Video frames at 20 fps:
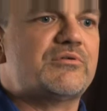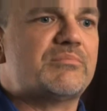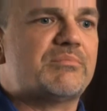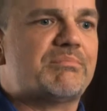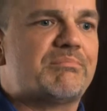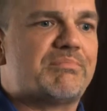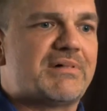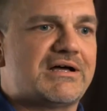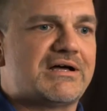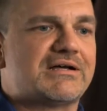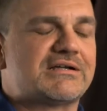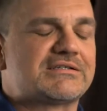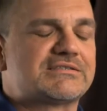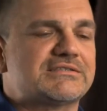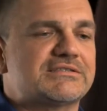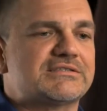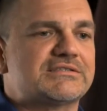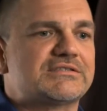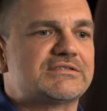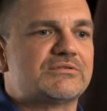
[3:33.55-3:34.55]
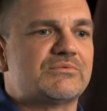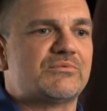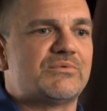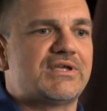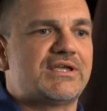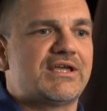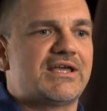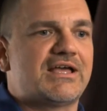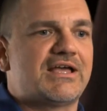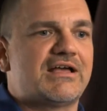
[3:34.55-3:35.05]
boxes,
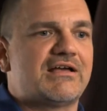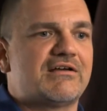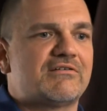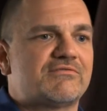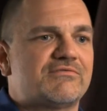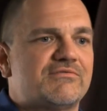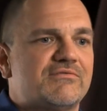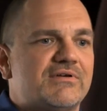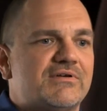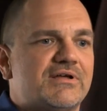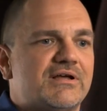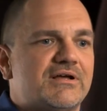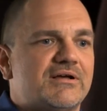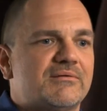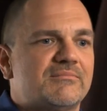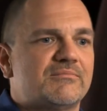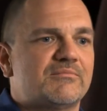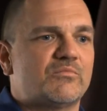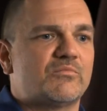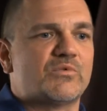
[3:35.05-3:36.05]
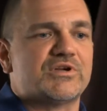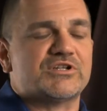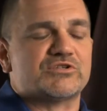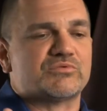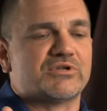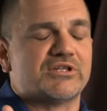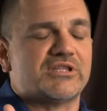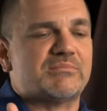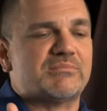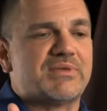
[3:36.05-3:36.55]
we have what is
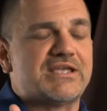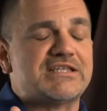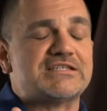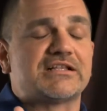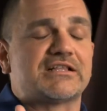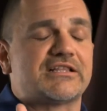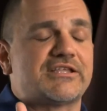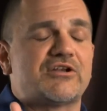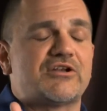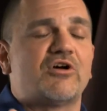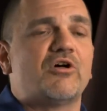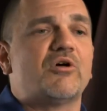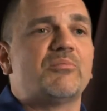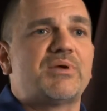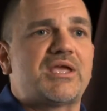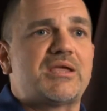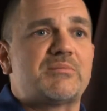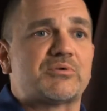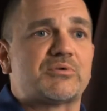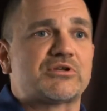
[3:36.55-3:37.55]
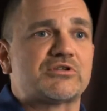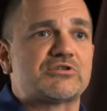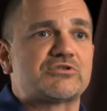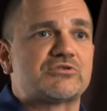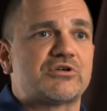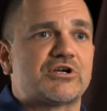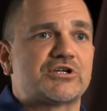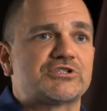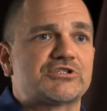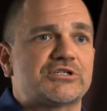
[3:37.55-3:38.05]
really basically an all-paper
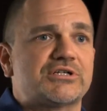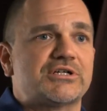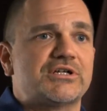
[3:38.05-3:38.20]
construction.